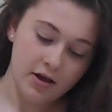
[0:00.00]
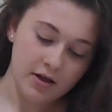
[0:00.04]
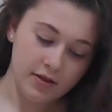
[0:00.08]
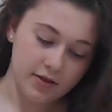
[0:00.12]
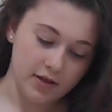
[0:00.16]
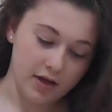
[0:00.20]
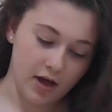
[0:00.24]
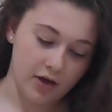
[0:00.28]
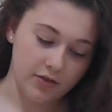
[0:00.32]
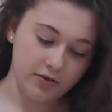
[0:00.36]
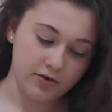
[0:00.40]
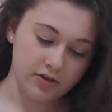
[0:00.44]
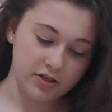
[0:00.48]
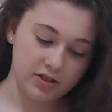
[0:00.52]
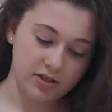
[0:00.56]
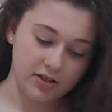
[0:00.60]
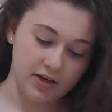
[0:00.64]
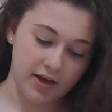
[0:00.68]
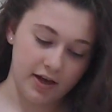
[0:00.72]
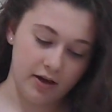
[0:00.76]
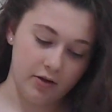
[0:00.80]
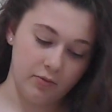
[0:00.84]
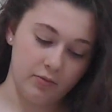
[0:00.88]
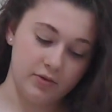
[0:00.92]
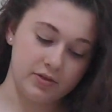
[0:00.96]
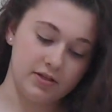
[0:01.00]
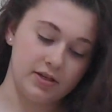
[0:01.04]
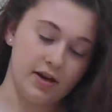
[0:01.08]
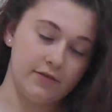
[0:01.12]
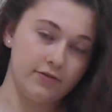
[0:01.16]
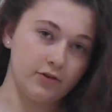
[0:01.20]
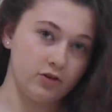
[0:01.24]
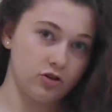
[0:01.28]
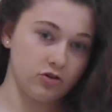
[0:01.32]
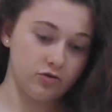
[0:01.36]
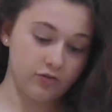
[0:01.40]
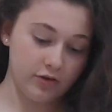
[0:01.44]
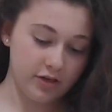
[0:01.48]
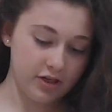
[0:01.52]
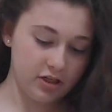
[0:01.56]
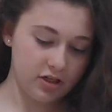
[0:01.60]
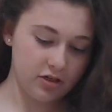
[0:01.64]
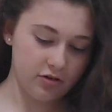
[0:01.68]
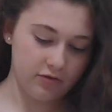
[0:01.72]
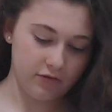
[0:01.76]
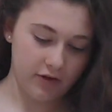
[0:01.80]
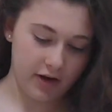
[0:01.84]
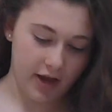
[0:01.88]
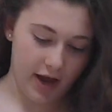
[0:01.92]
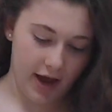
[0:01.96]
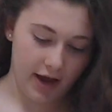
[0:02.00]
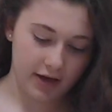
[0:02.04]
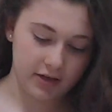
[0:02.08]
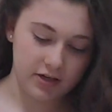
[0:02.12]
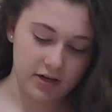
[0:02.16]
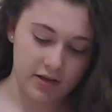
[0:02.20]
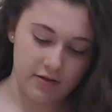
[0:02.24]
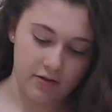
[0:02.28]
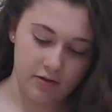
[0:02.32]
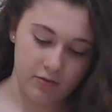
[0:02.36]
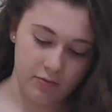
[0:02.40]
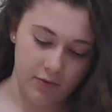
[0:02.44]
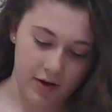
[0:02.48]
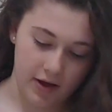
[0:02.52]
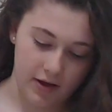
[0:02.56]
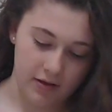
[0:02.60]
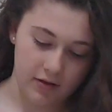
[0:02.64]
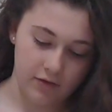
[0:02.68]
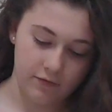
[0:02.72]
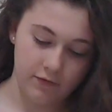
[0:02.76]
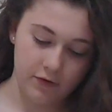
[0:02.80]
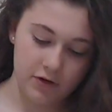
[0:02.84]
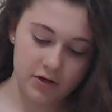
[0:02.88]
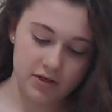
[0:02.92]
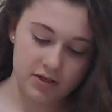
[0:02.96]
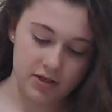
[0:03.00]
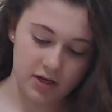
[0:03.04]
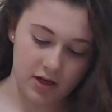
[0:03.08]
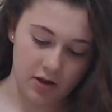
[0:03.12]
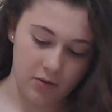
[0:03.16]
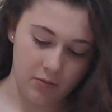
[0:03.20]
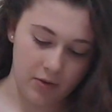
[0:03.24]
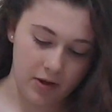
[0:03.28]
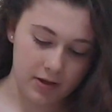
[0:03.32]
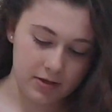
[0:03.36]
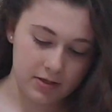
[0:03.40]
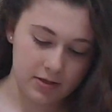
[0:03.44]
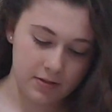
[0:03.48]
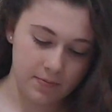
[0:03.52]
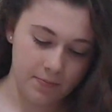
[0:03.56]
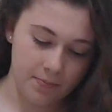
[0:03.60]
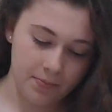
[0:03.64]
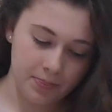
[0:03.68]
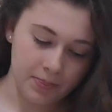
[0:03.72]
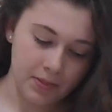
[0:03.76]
The other snail was never trained to react in the way the first snail was.